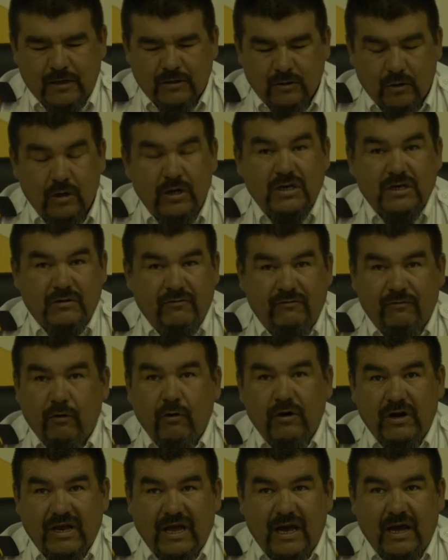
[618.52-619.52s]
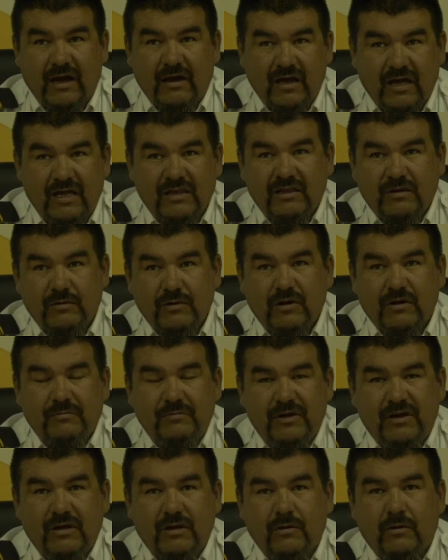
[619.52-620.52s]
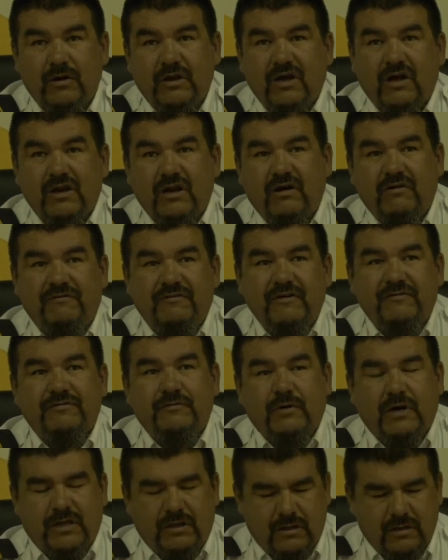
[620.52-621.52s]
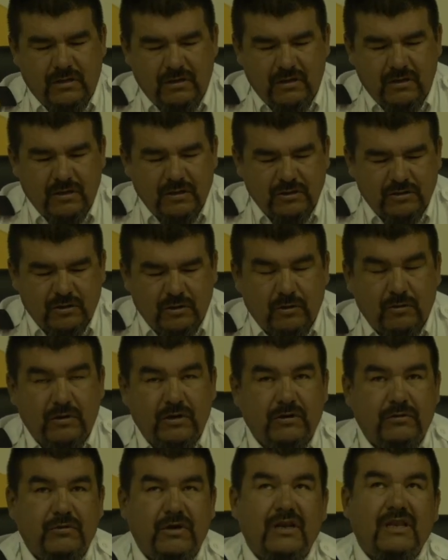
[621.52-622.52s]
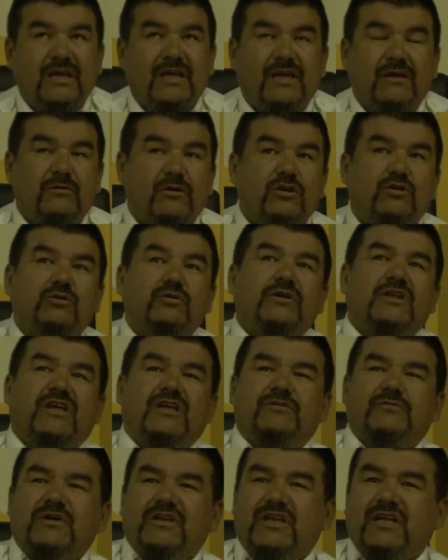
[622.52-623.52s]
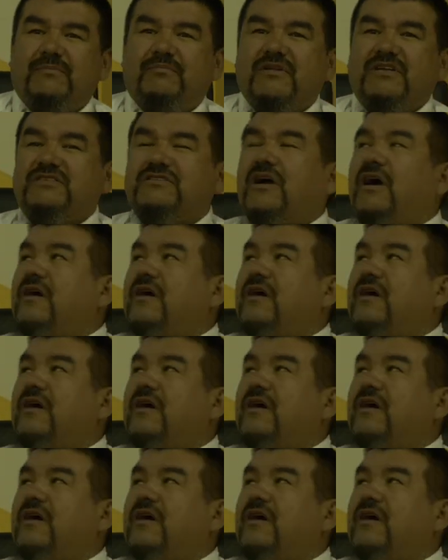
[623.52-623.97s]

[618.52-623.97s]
or four yeah and then we're going to be going on our fifth one so we're really recruiting. We need police